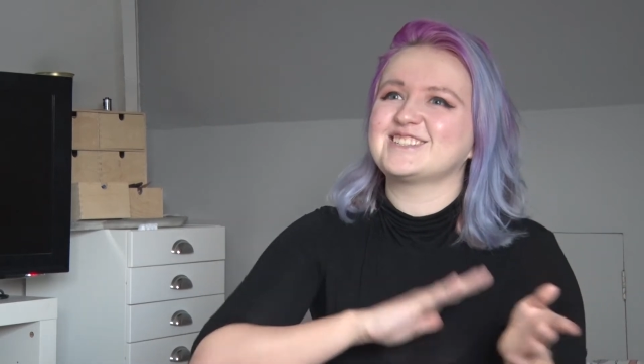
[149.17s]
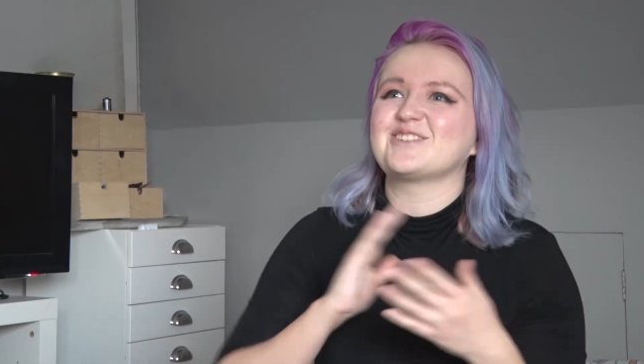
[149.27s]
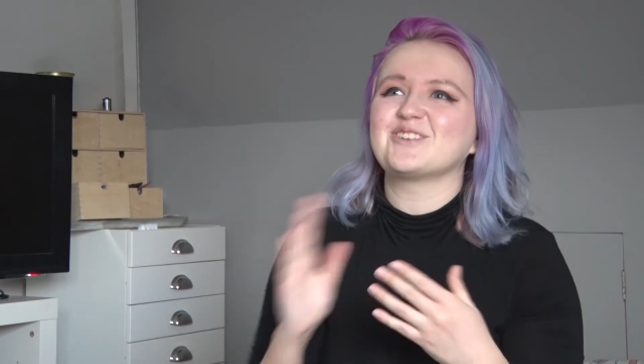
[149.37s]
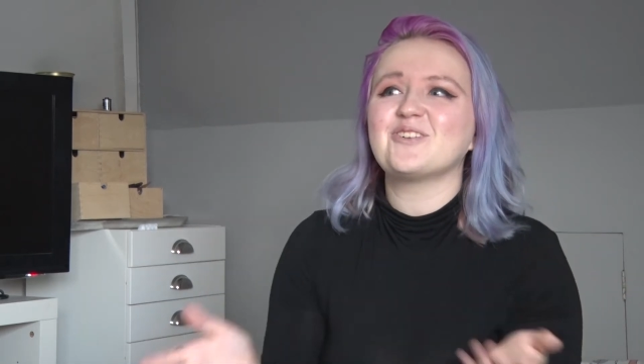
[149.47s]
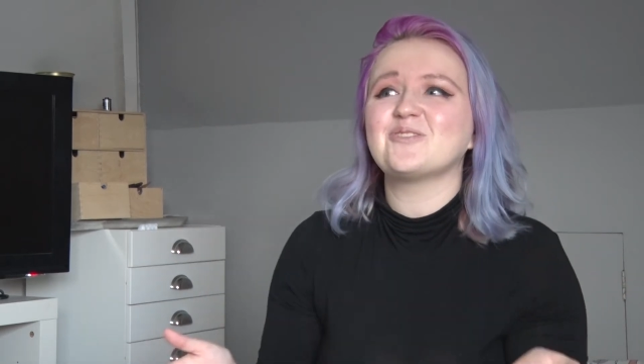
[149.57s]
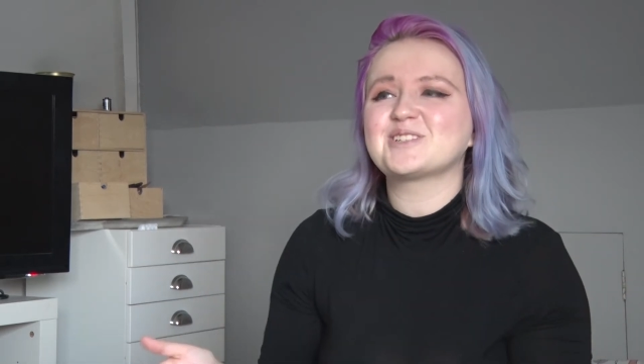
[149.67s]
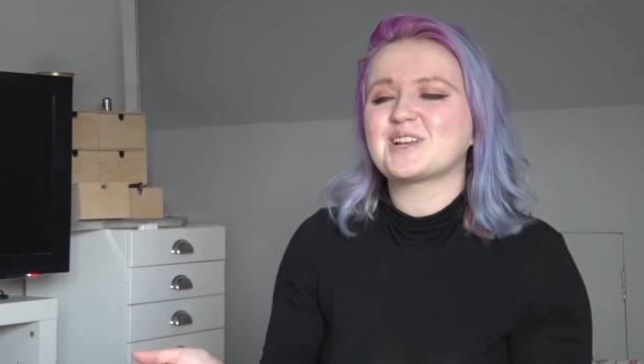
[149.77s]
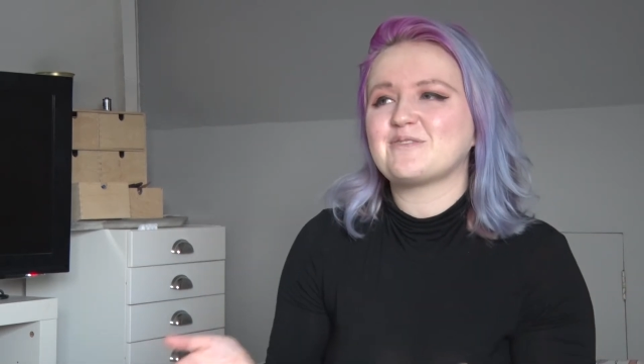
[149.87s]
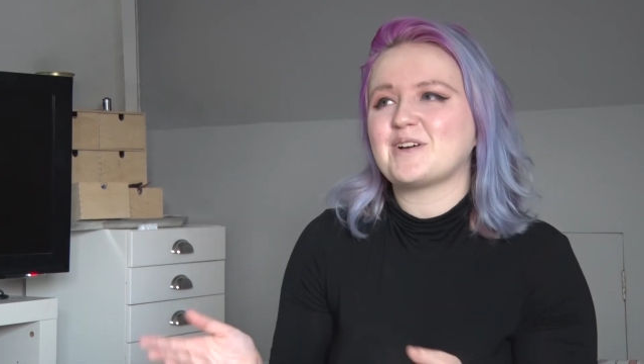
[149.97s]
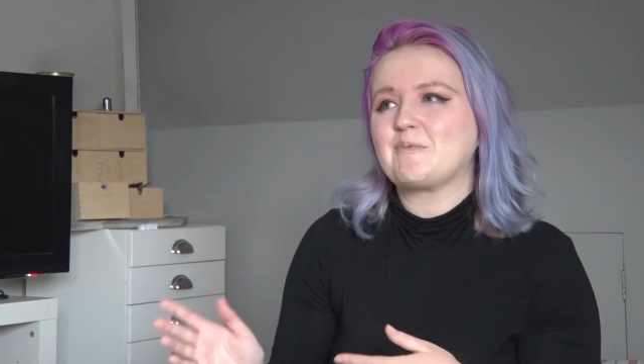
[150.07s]
so you're not always
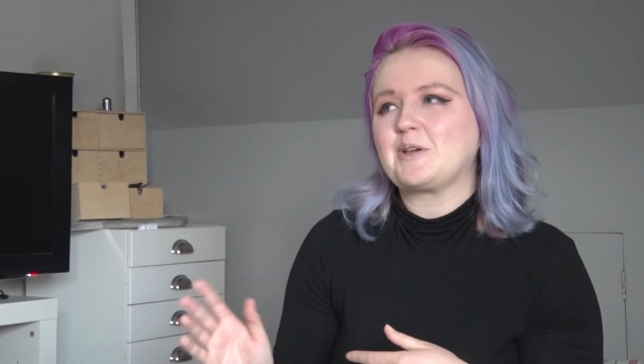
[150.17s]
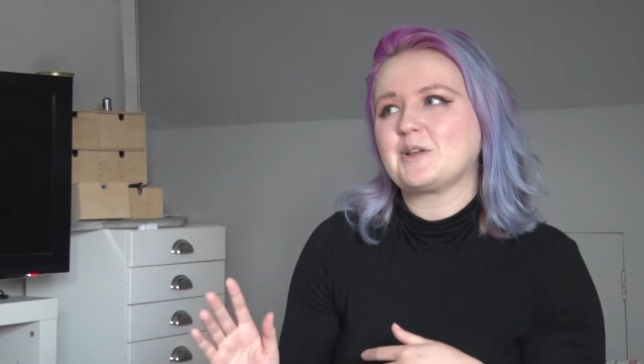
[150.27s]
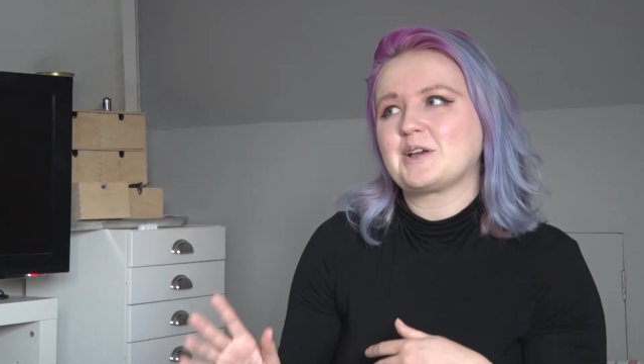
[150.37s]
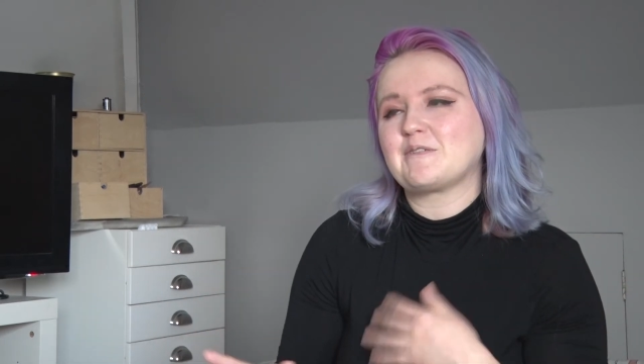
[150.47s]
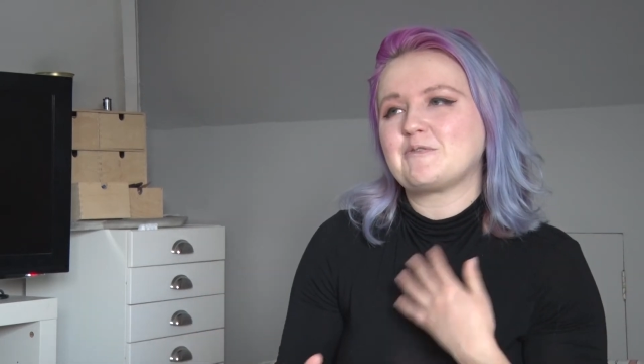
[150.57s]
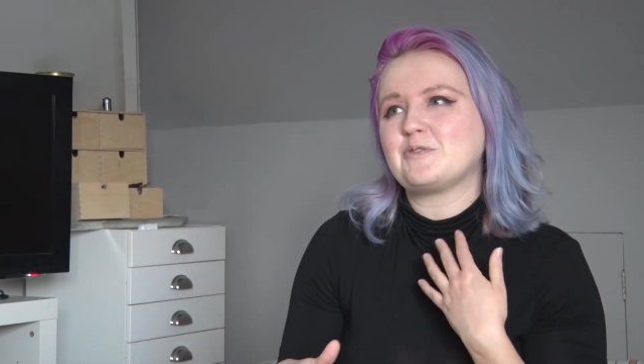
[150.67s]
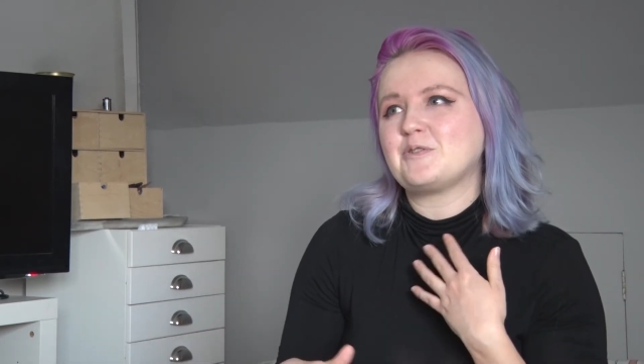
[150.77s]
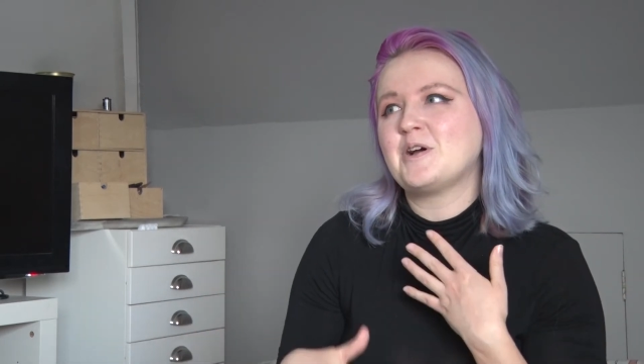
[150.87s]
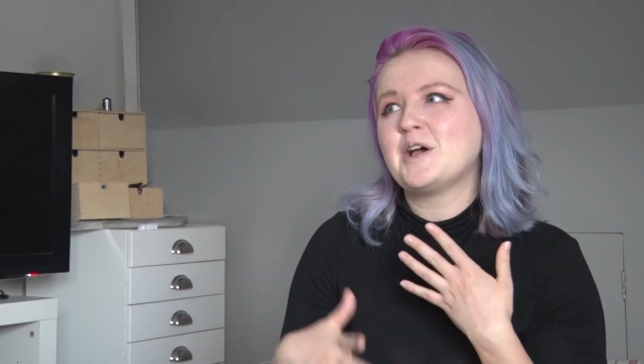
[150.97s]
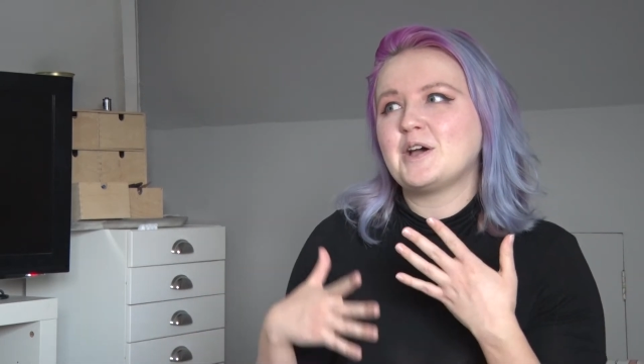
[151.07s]
going to find what you're looking
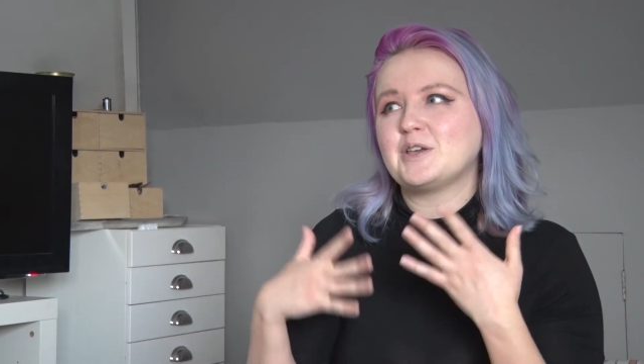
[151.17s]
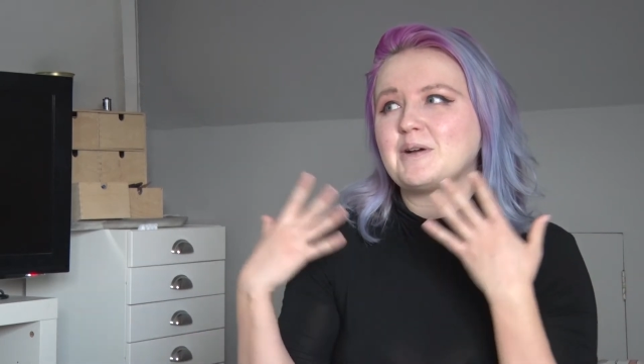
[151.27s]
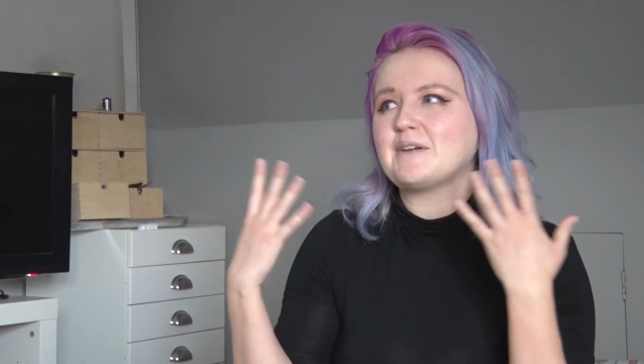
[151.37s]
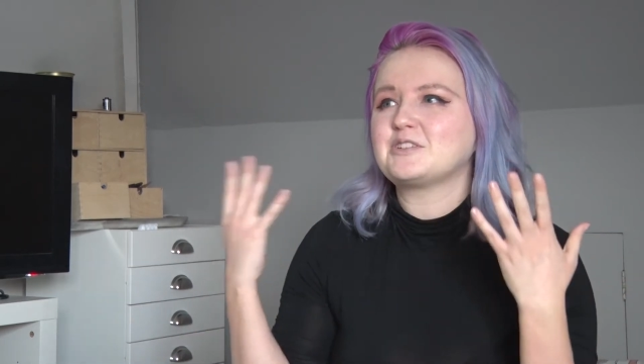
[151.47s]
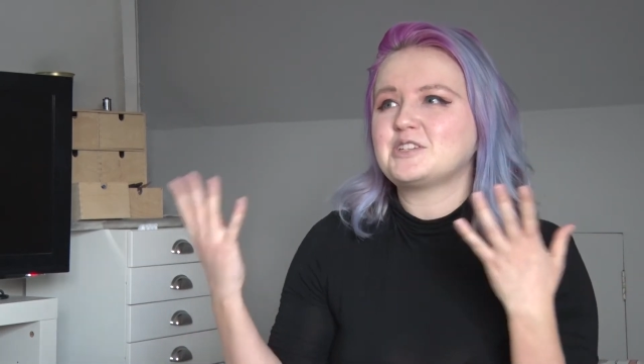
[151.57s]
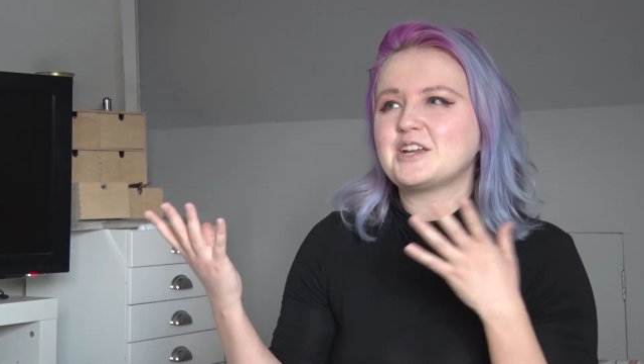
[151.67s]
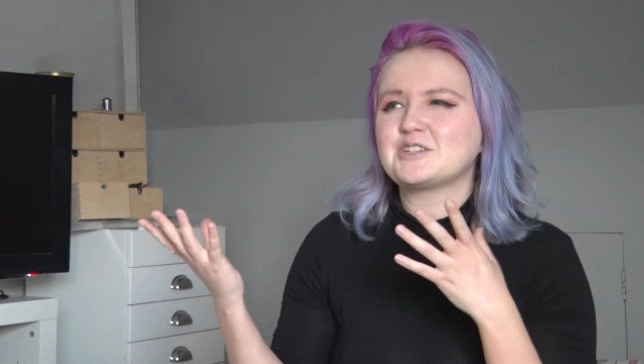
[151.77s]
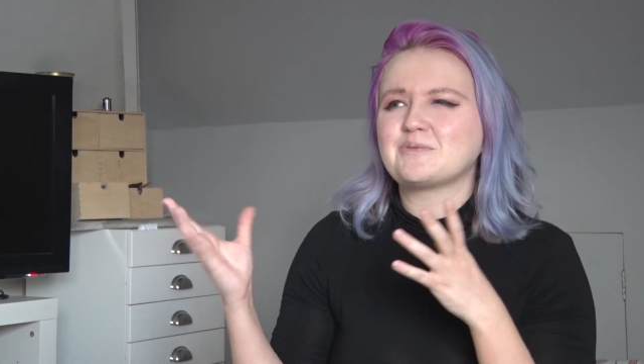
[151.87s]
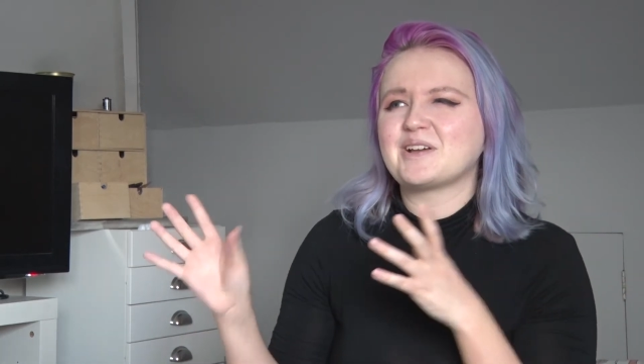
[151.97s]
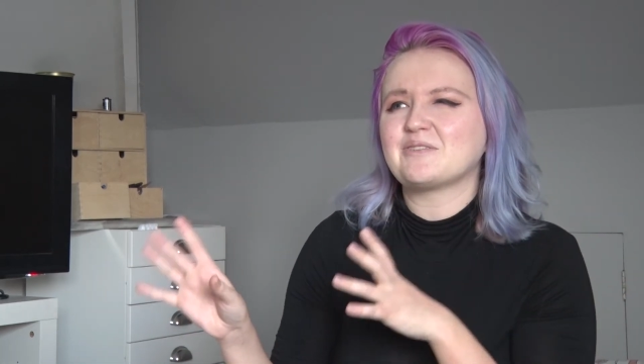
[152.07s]
for. You have to
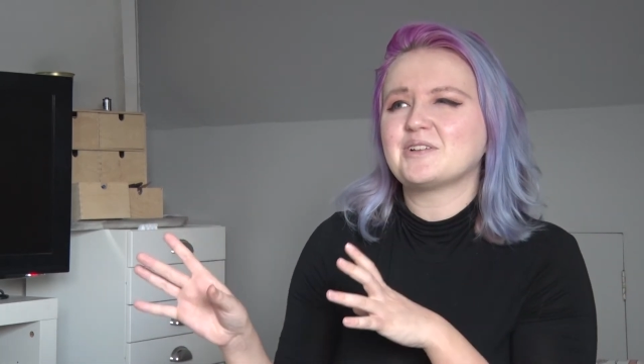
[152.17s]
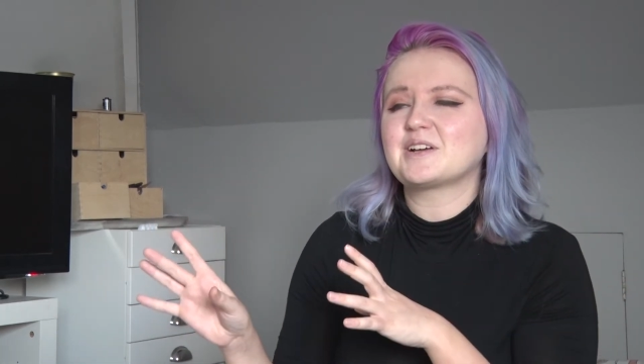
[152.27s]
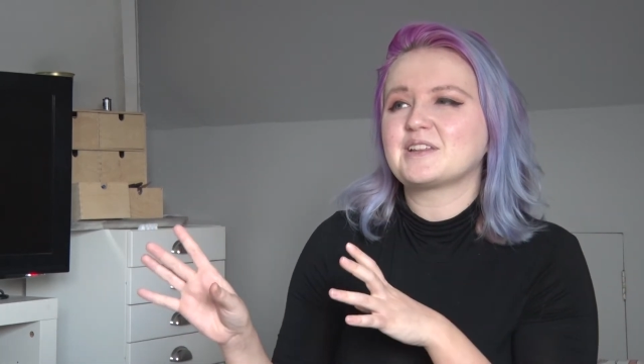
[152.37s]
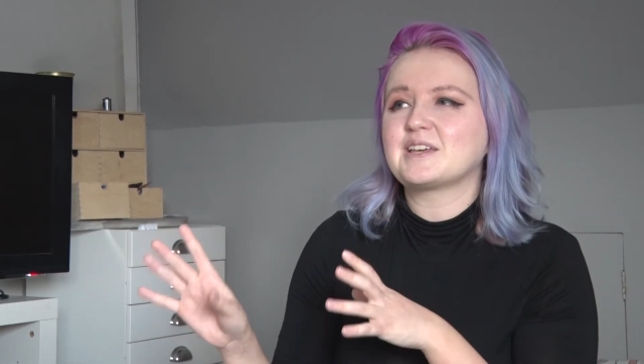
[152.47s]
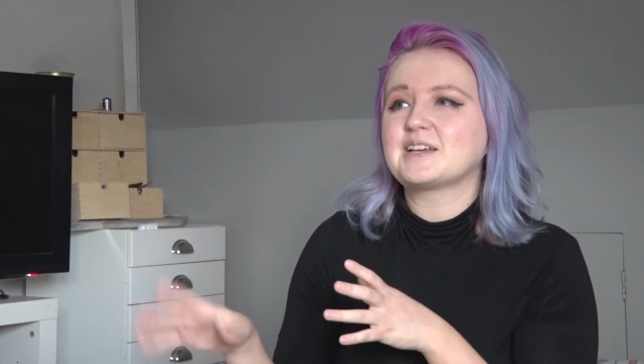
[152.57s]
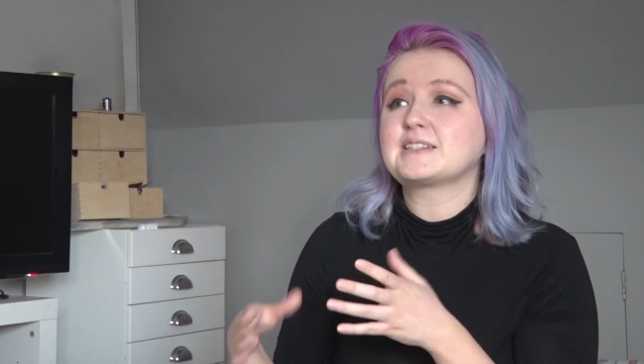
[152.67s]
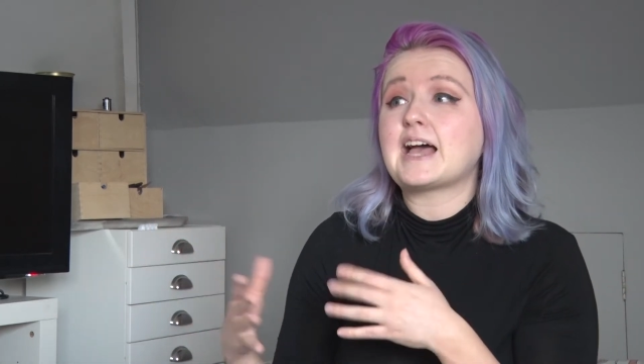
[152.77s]
change the way you look at things,